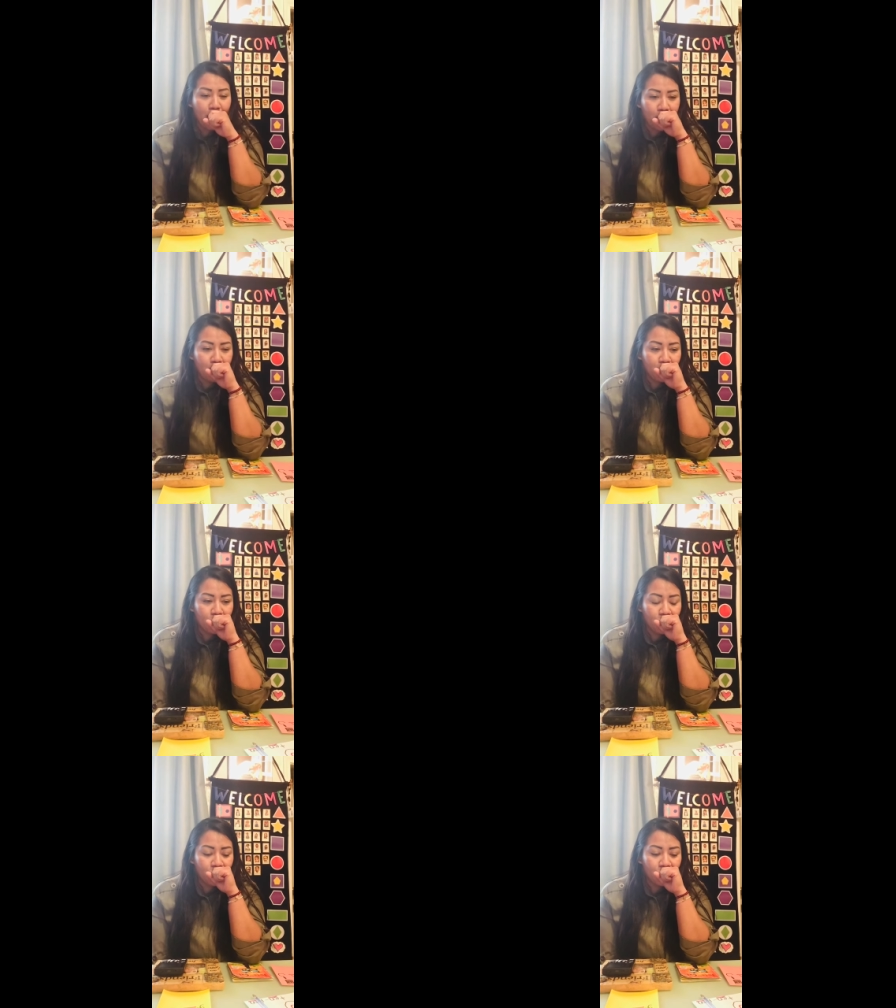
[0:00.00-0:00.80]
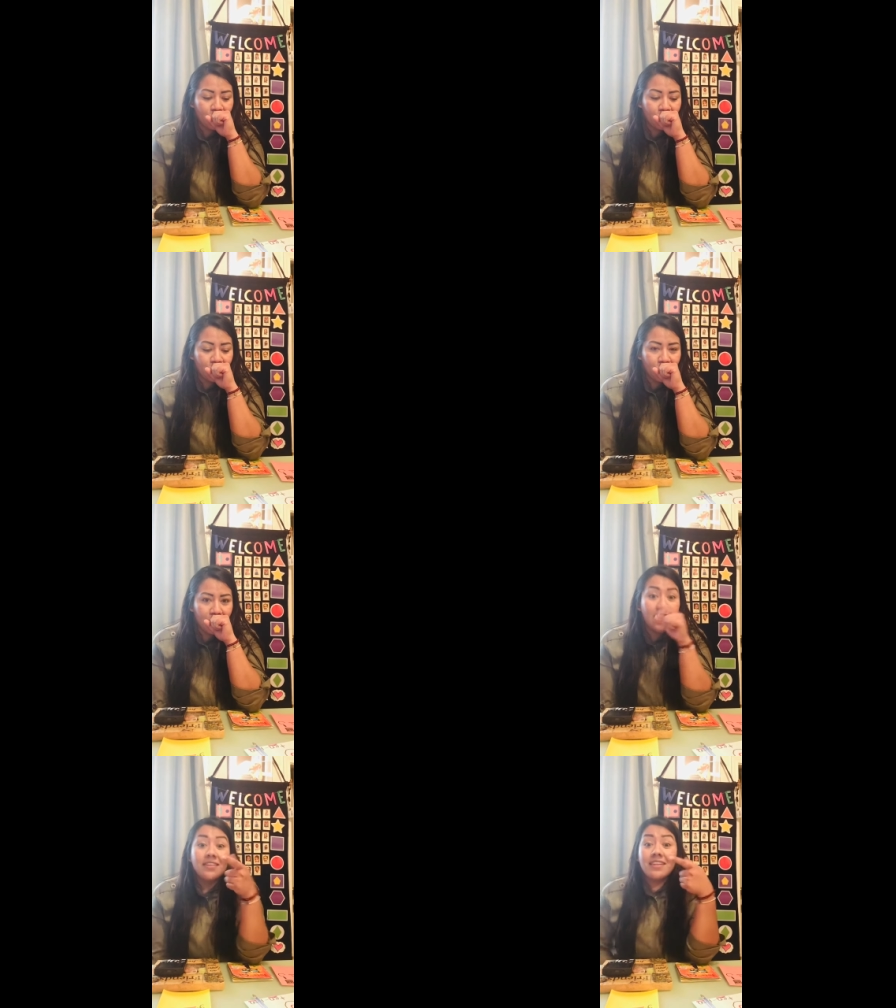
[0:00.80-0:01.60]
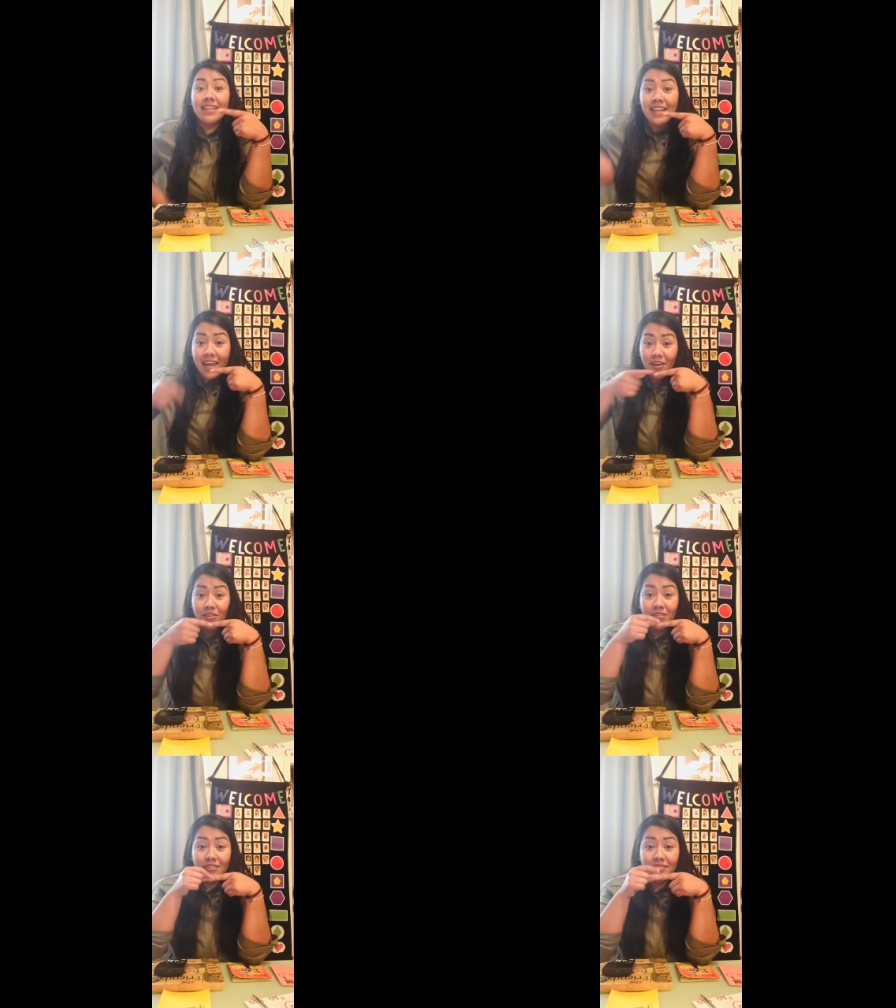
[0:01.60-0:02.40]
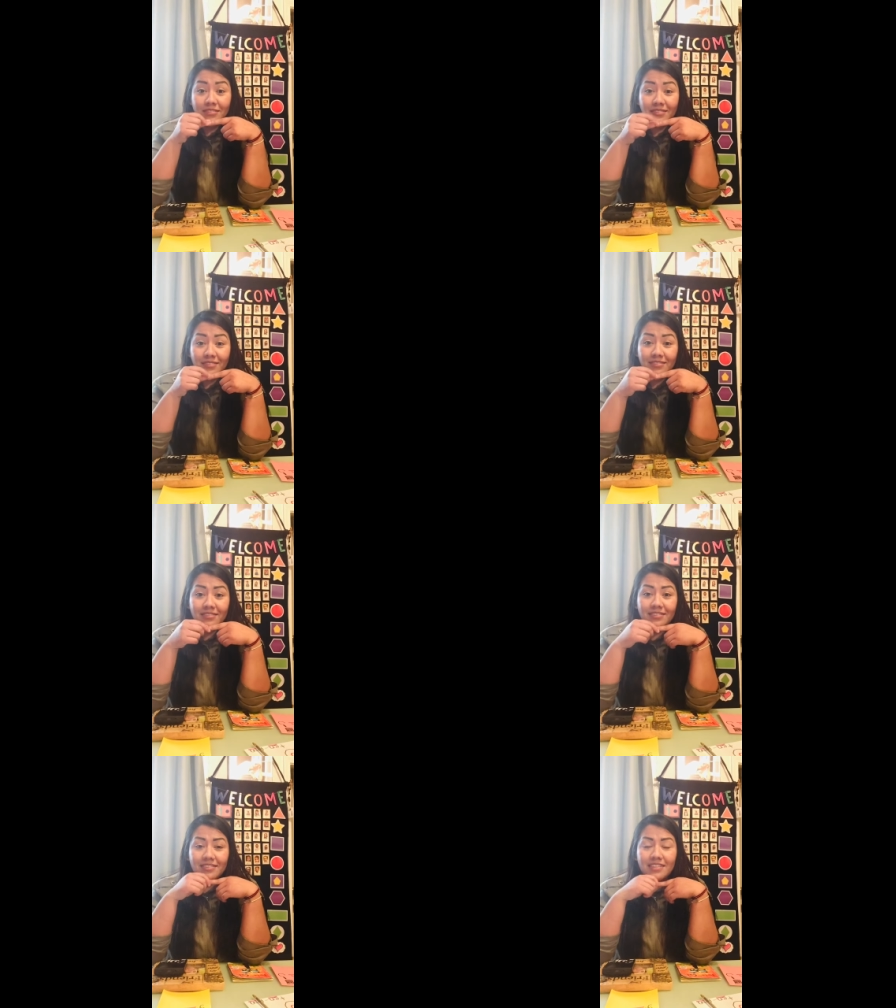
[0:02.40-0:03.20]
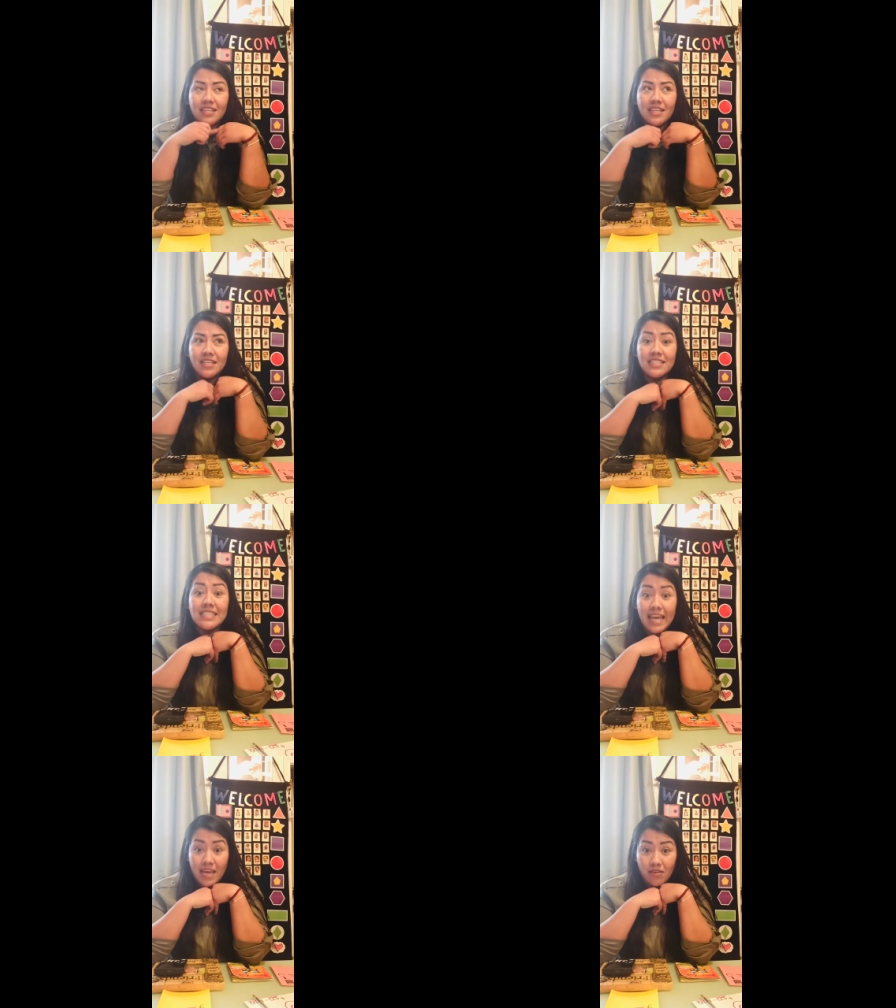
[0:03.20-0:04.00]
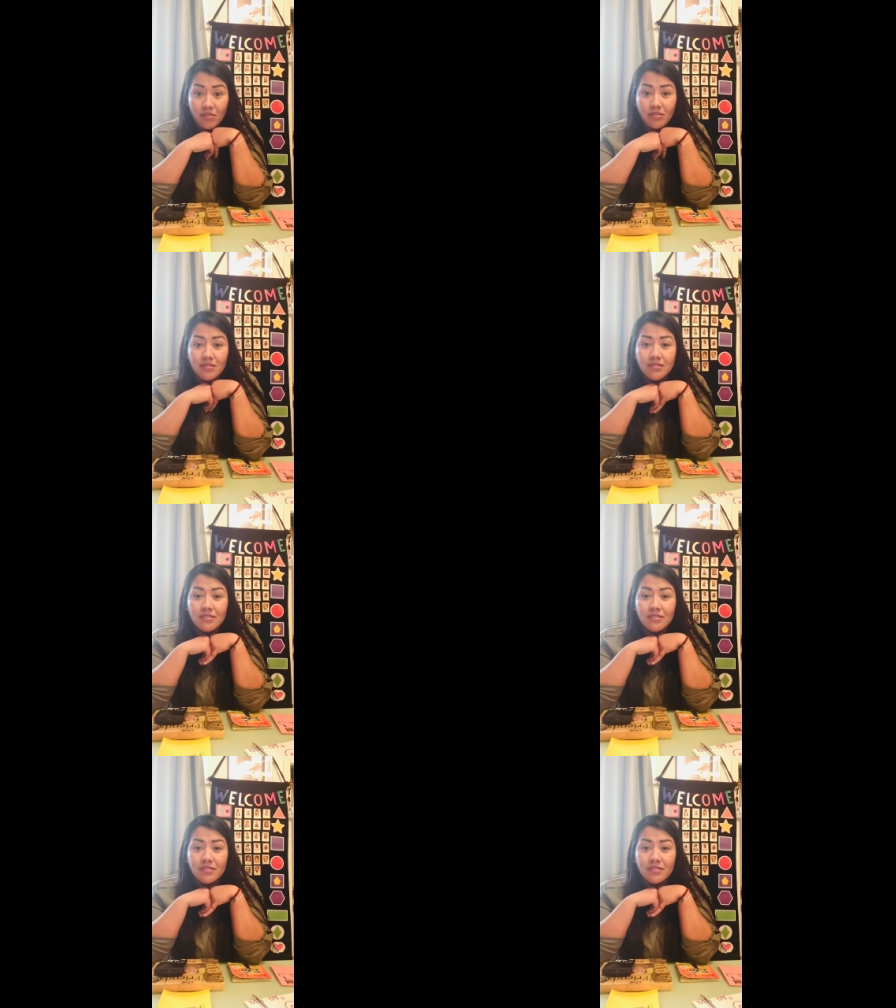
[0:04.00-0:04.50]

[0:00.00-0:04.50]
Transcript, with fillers: um, nail, tail.